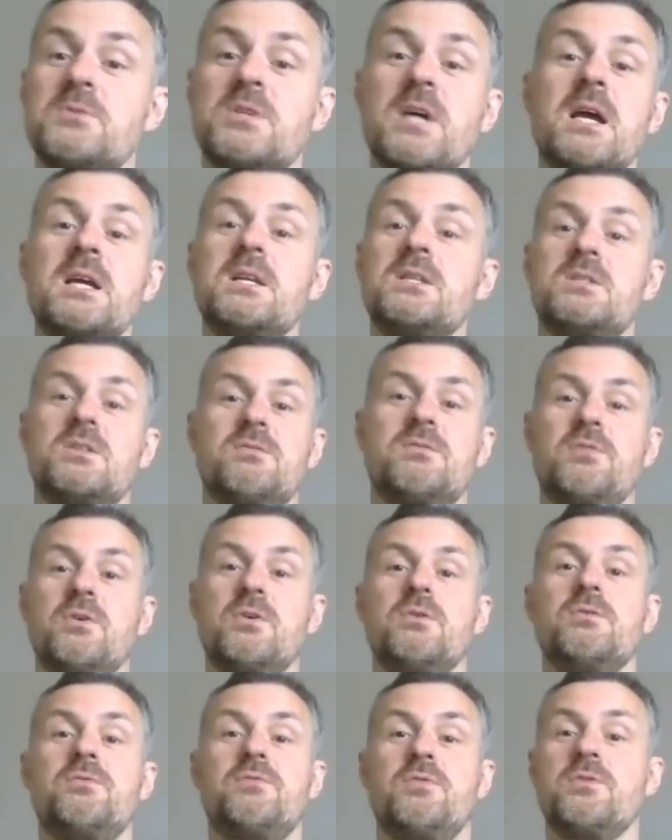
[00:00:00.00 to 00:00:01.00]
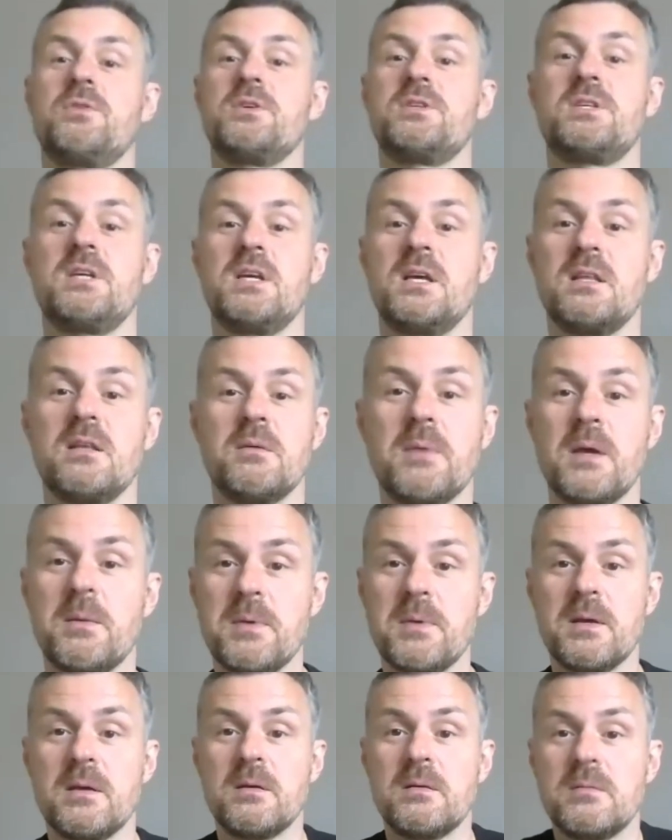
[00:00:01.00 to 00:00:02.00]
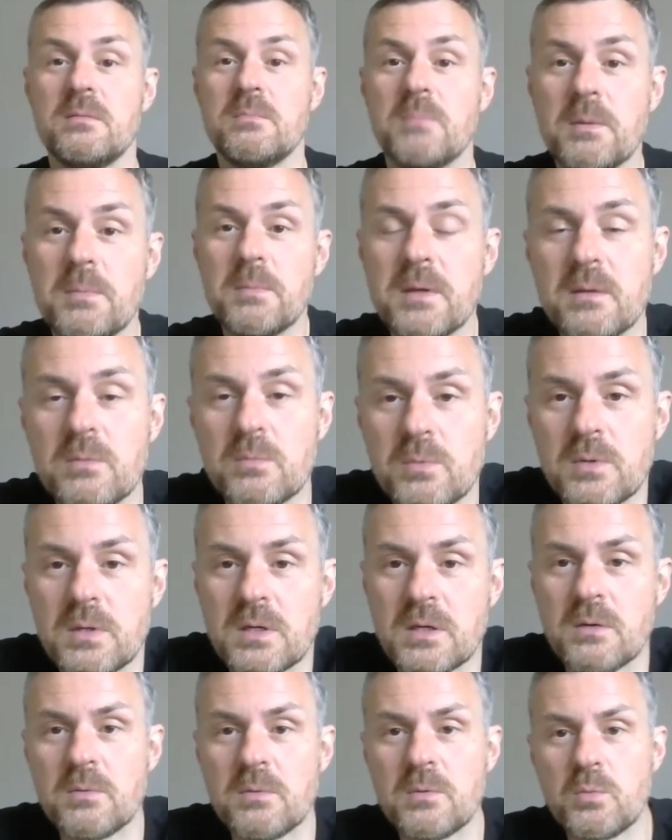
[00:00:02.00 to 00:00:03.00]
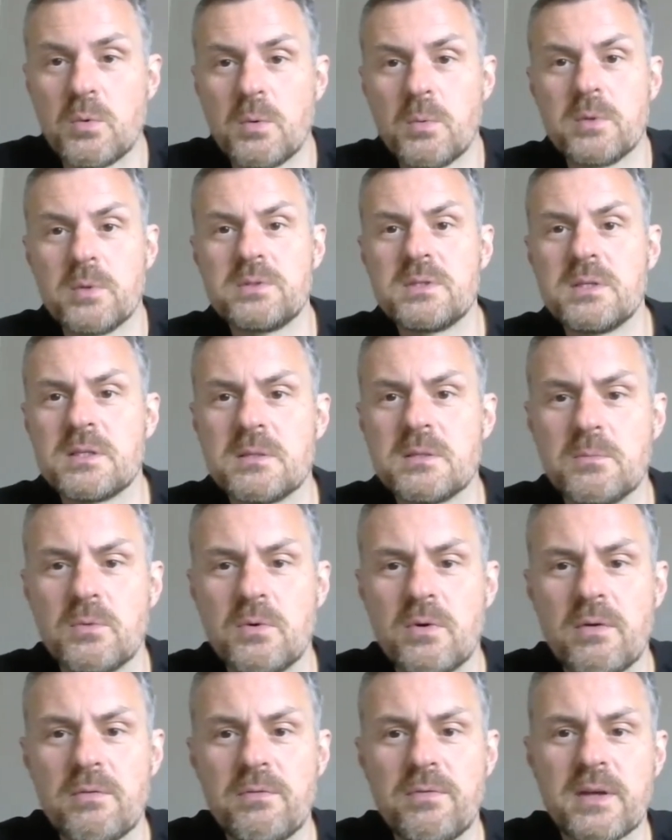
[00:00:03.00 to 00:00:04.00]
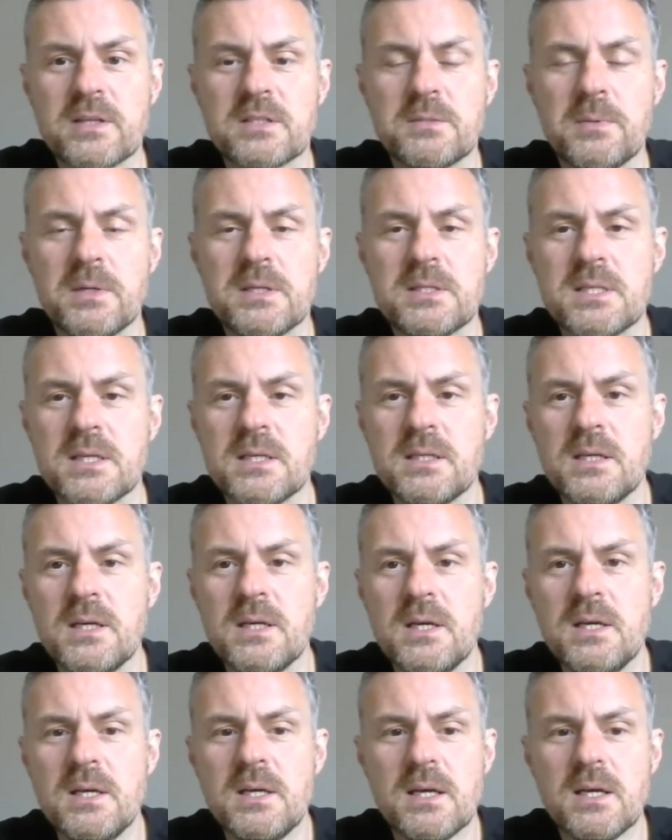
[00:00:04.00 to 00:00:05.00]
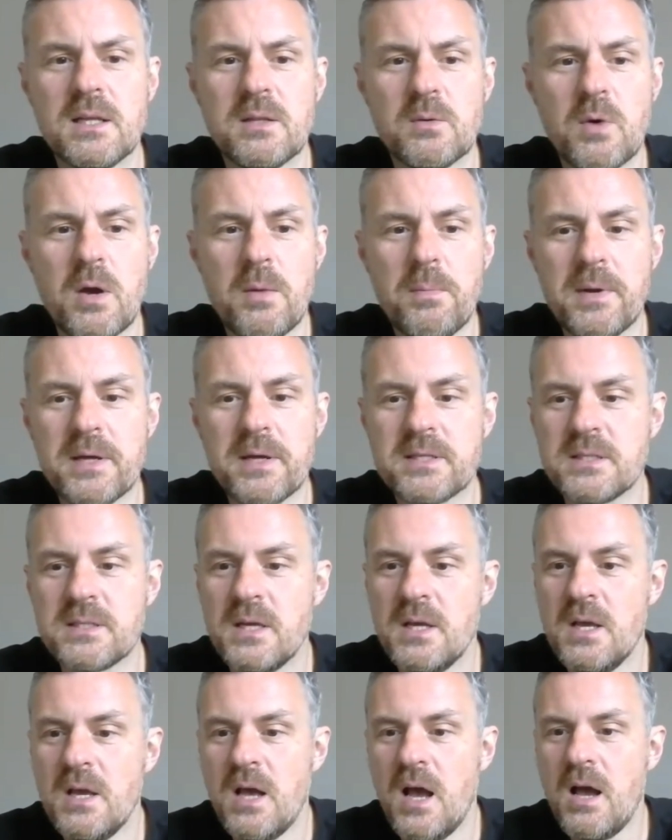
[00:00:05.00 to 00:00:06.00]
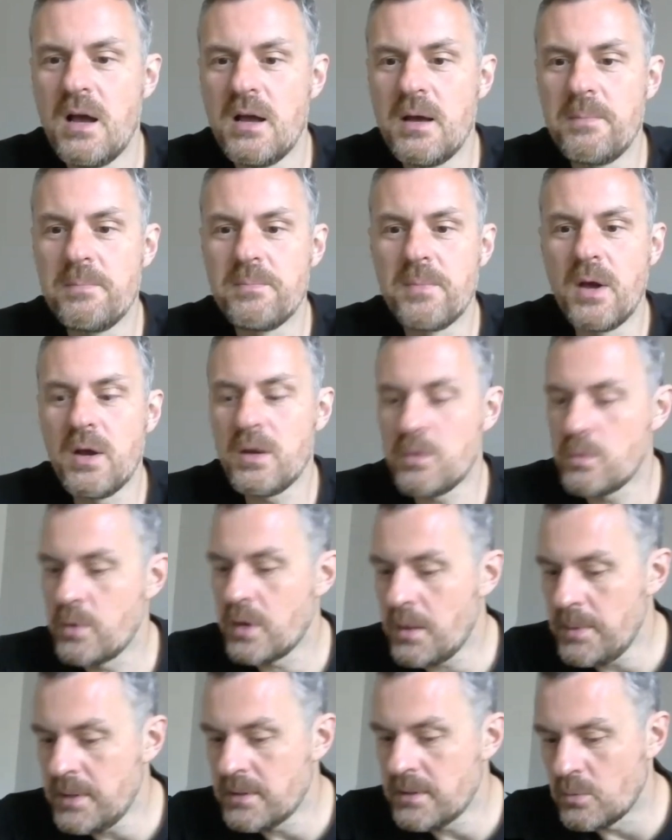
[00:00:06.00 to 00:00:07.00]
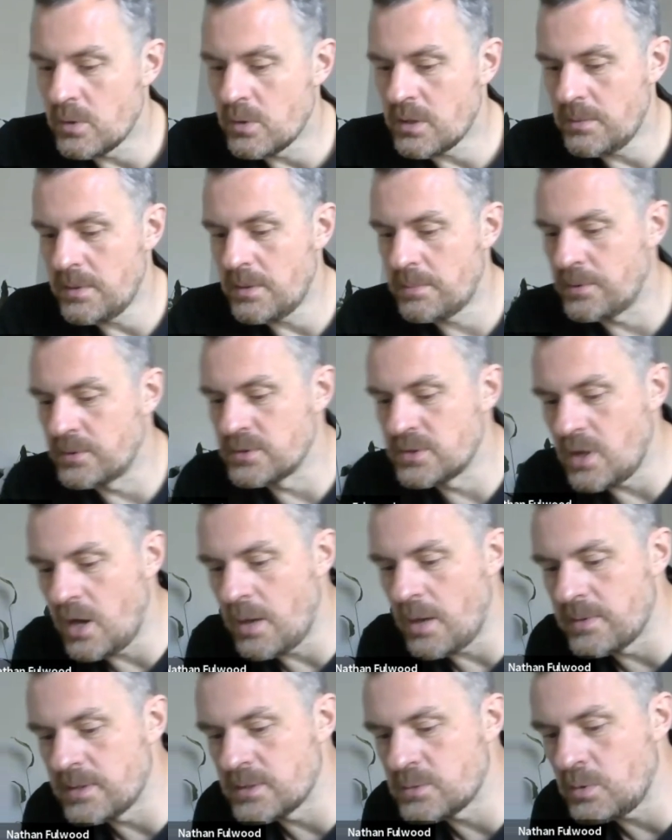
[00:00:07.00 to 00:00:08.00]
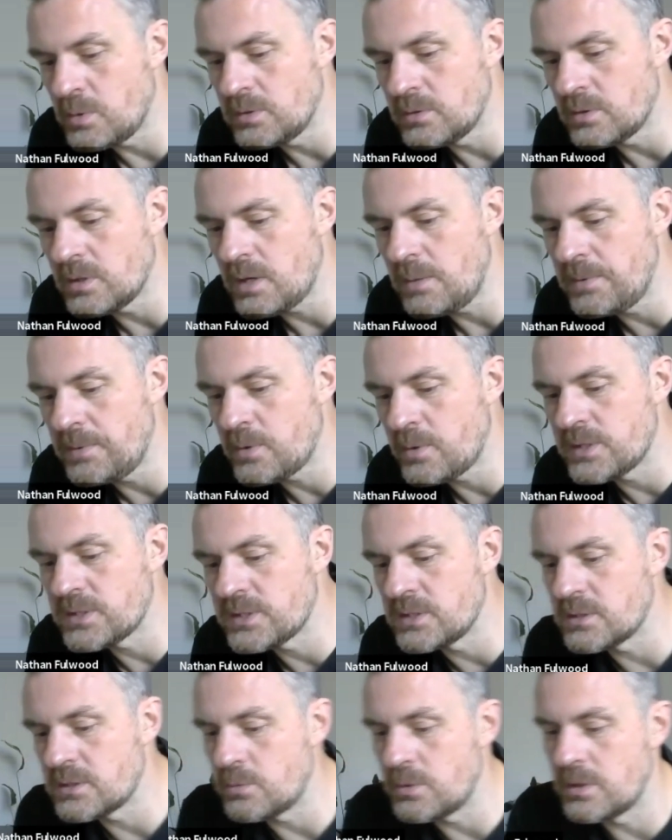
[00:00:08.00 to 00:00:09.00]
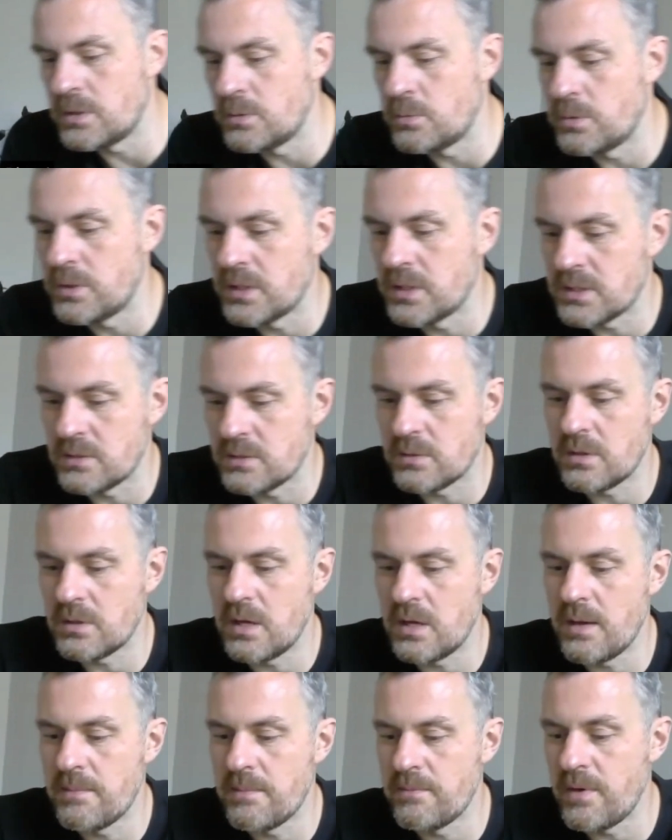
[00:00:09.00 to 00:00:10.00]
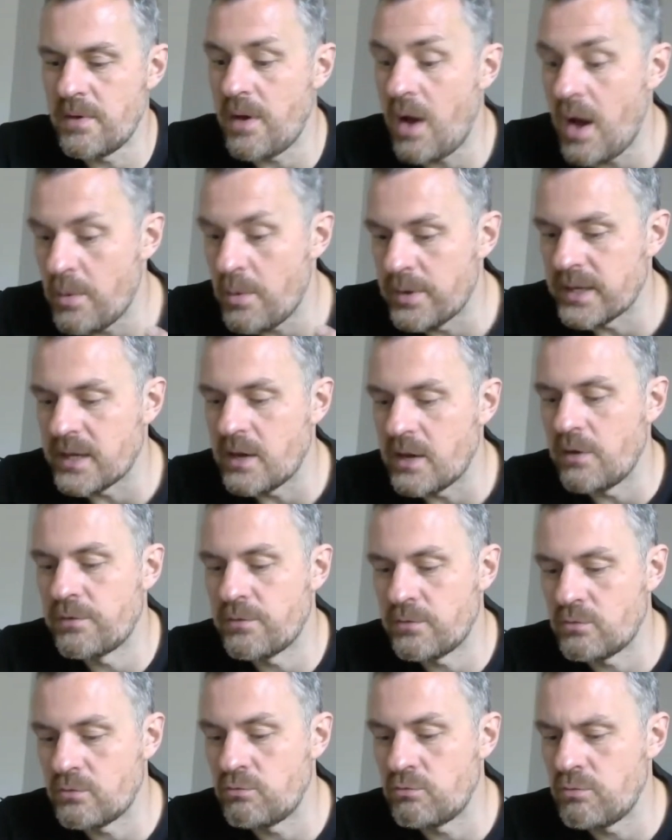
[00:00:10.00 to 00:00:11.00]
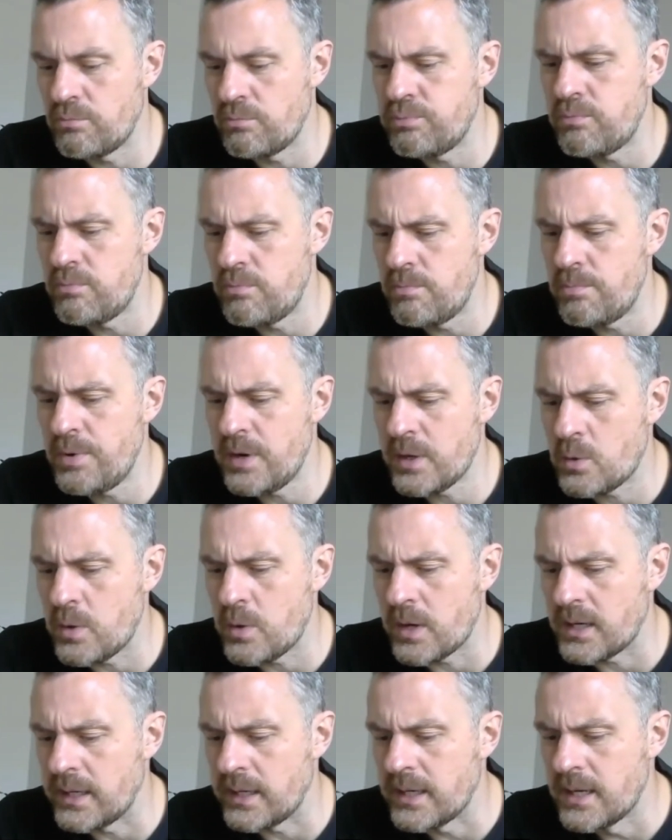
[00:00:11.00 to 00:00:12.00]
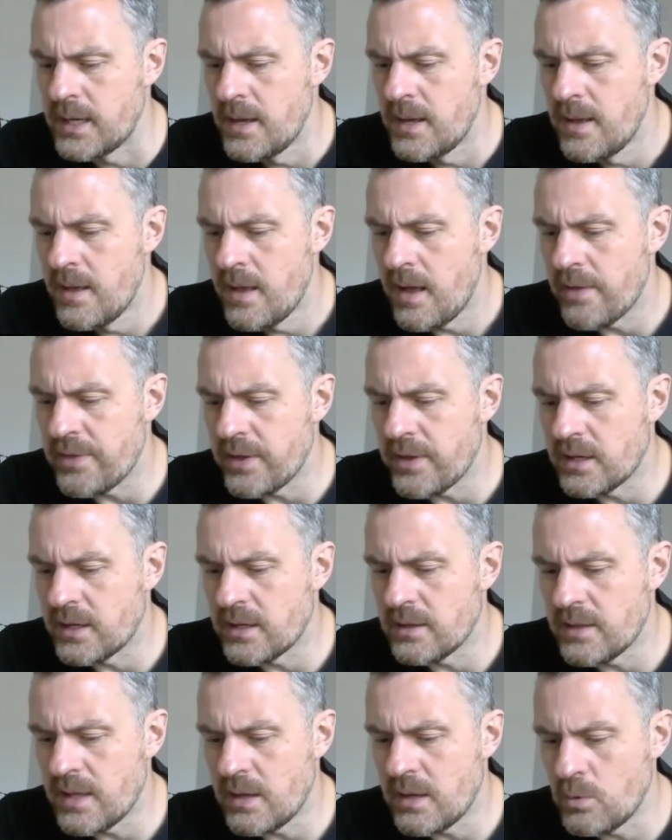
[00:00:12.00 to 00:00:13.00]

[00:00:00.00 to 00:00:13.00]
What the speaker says: can change through this year that maybe we will see some more flexibility in the workplace. We're coming up on time, and there's one couple of questions I want to get off pretty quickly, I think, and